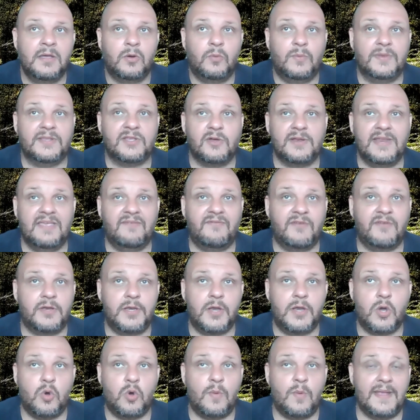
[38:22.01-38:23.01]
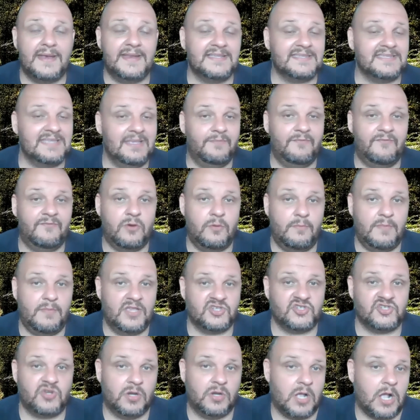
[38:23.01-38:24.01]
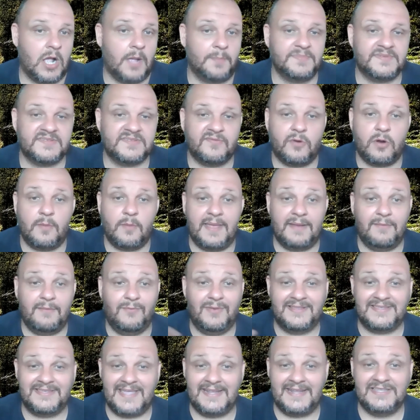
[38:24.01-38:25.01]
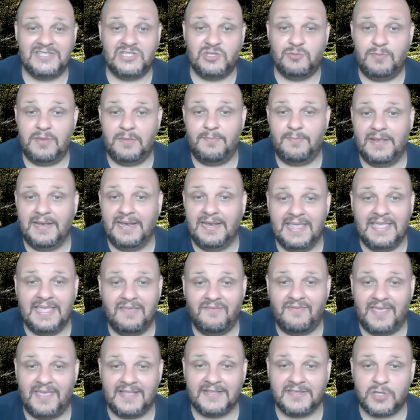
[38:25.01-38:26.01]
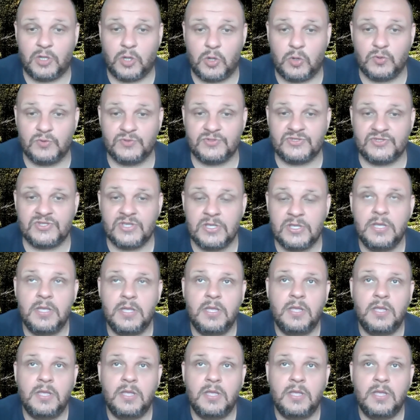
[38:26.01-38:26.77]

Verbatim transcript: We don't even know where this information comes from, and we tend to be believing those